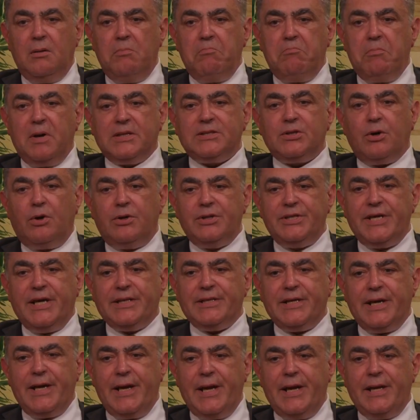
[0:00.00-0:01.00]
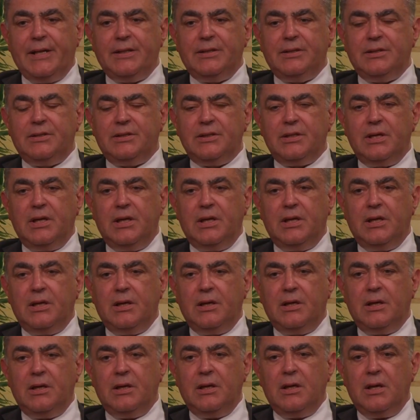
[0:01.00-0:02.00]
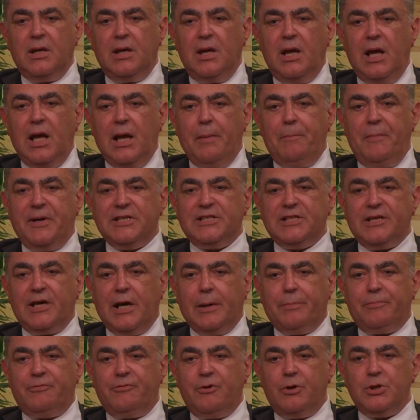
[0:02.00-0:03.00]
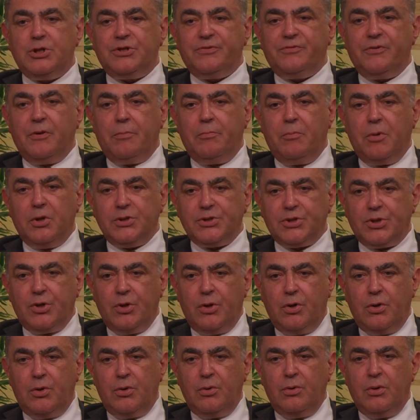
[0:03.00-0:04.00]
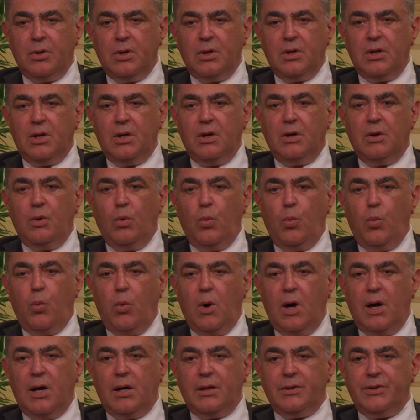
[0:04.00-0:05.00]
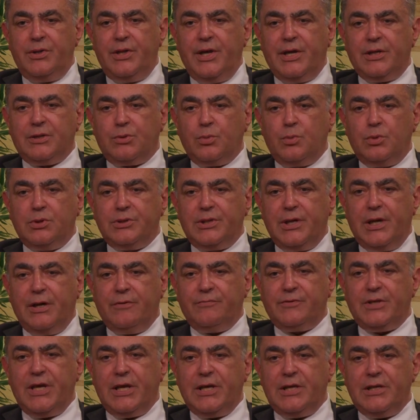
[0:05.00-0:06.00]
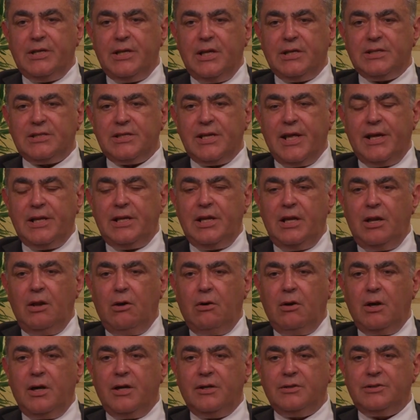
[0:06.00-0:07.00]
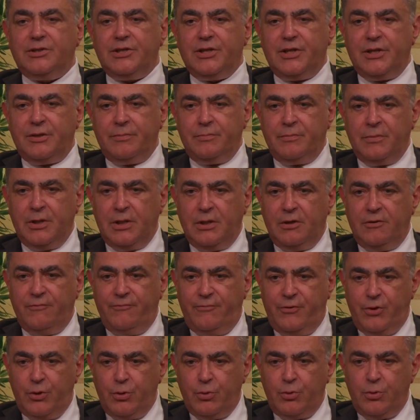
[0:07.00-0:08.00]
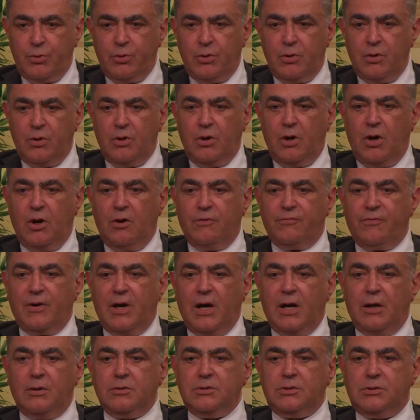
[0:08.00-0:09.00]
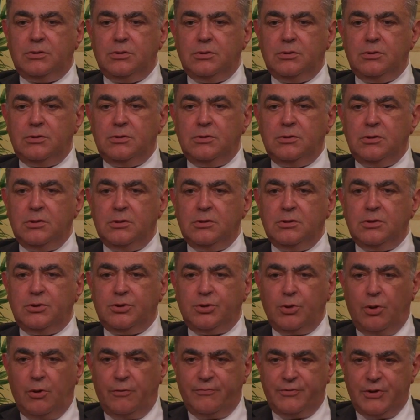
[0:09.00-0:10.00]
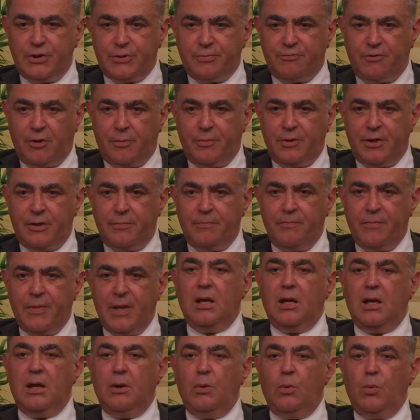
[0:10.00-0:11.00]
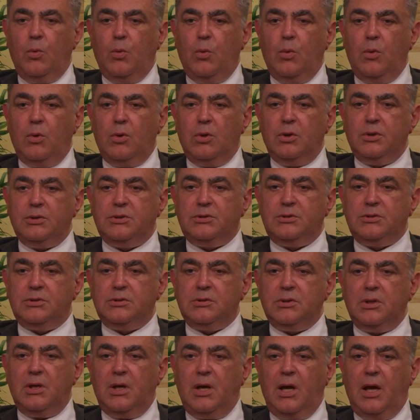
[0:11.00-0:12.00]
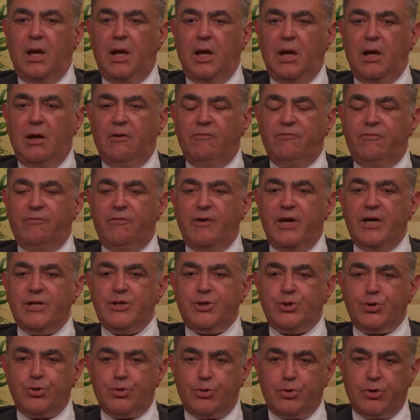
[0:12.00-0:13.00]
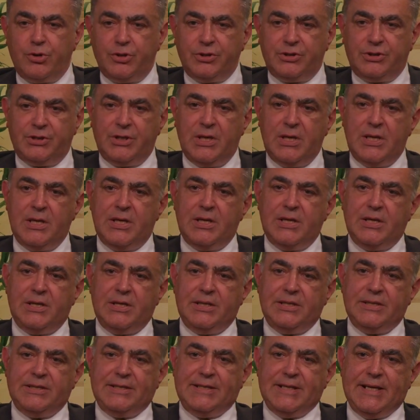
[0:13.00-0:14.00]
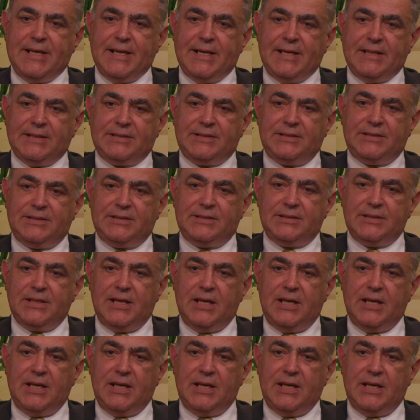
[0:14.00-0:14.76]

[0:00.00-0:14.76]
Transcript: But on the other hand, a better approach from Moscow, one that would have taken a slightly longer term view of how to solve this problem, would have ensured that